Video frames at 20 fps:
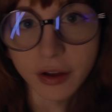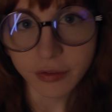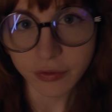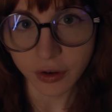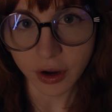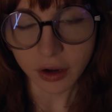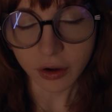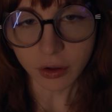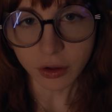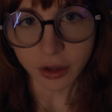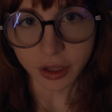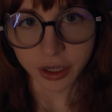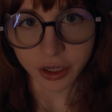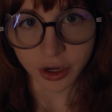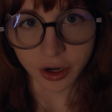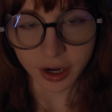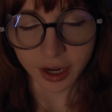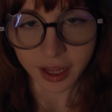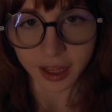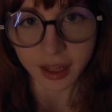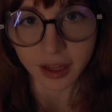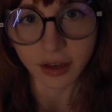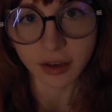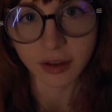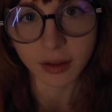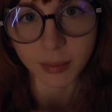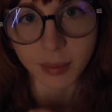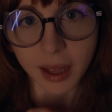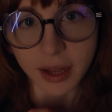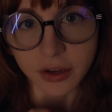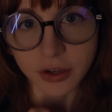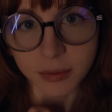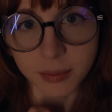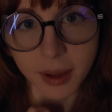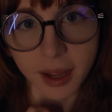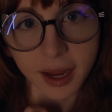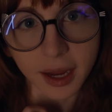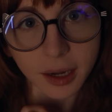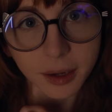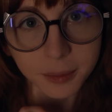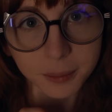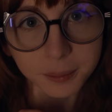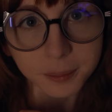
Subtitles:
a freckle on your hand to match mine?